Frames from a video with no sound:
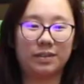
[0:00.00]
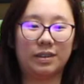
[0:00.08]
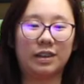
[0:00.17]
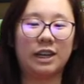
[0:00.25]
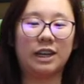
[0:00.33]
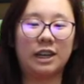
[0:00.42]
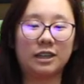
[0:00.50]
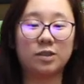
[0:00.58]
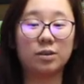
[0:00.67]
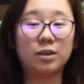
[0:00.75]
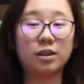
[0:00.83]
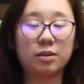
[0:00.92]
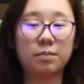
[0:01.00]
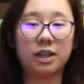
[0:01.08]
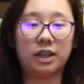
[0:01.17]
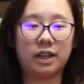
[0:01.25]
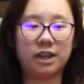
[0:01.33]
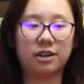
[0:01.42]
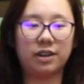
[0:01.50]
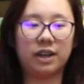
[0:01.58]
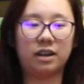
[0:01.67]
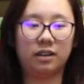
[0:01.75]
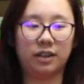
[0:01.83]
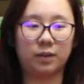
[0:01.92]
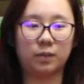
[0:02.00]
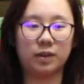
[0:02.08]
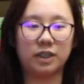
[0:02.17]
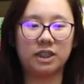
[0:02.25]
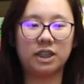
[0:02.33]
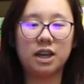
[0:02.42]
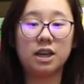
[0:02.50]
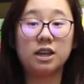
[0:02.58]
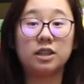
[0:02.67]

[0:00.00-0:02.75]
Okay, next we're going to be layering our liquids.